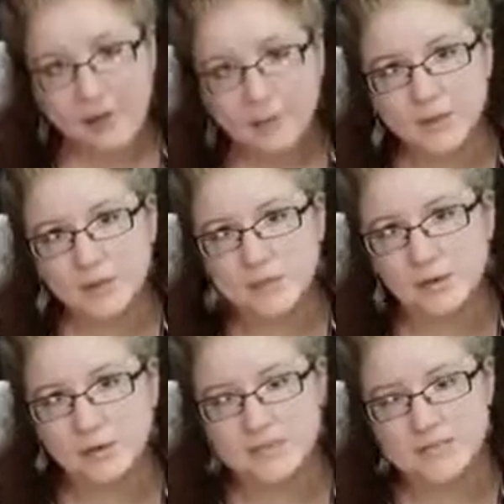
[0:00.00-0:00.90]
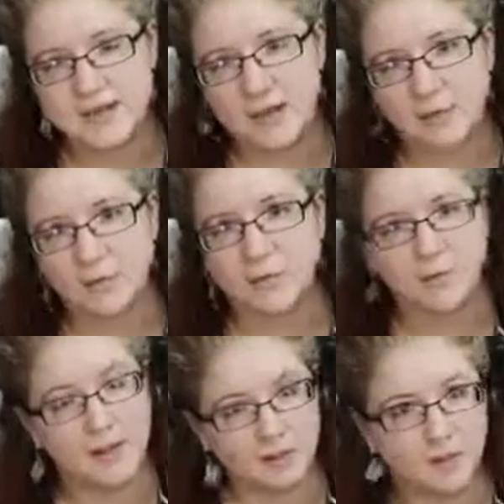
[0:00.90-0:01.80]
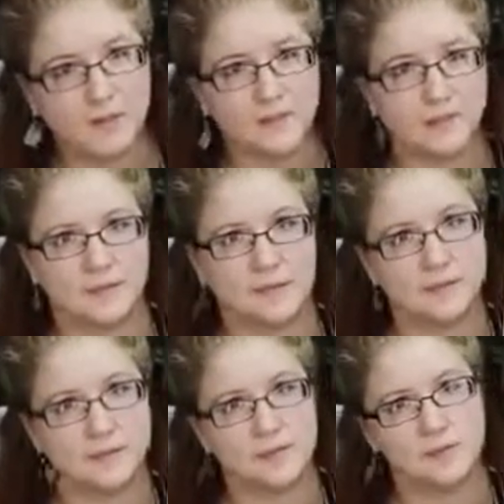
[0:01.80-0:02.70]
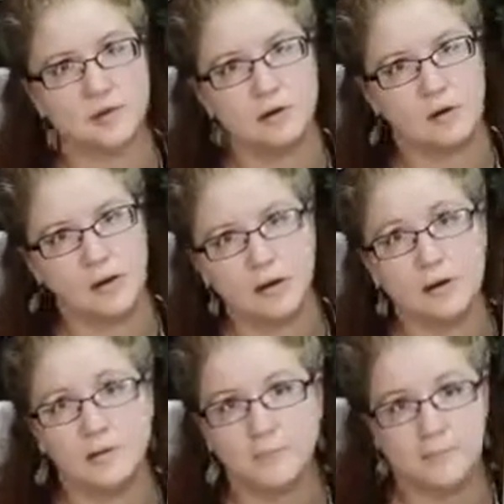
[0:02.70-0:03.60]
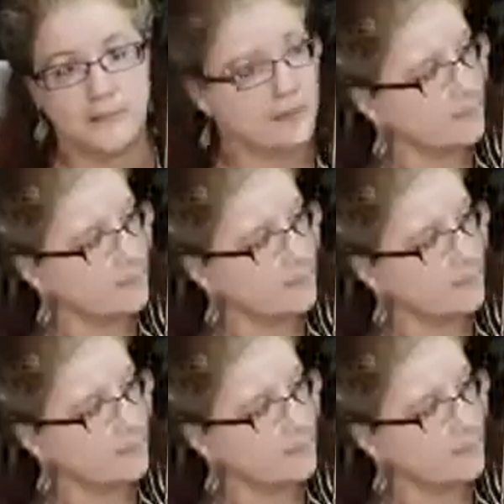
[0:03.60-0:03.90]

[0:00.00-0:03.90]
I'm going to turn down my acoustic signal and turn on Midi.